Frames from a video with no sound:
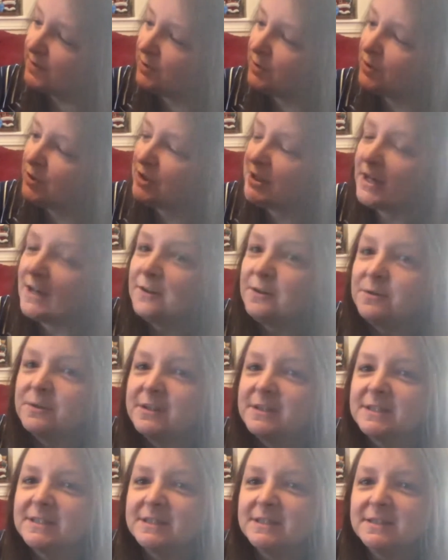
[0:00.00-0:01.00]
shadow
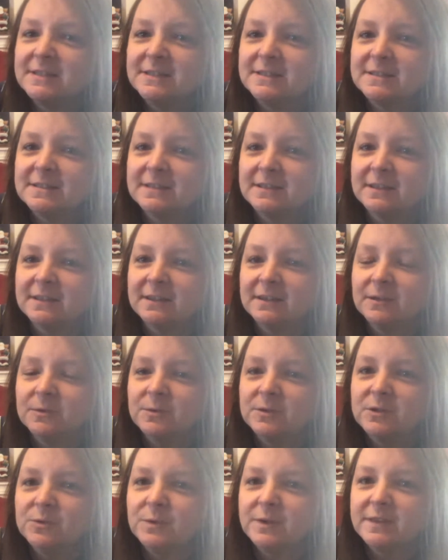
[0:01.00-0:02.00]
this is? I
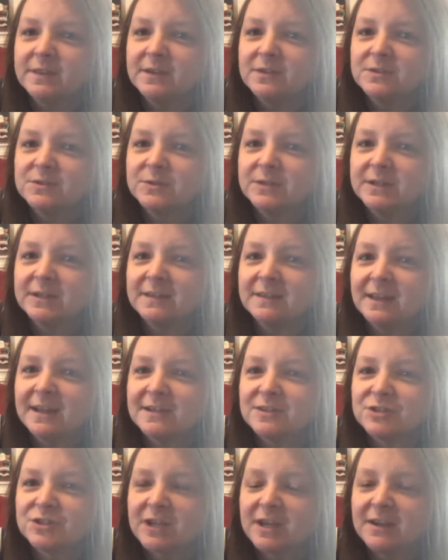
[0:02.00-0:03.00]
wonder what they're doing in that
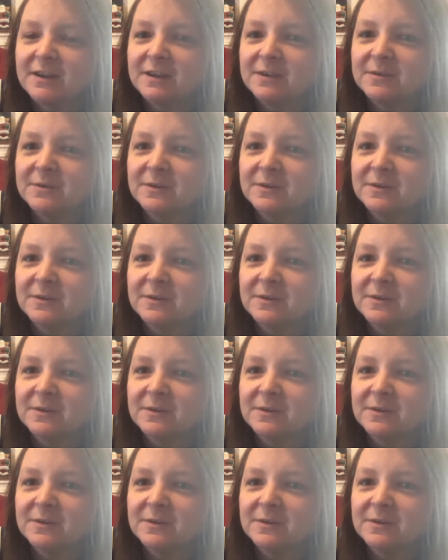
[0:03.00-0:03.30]
shadow.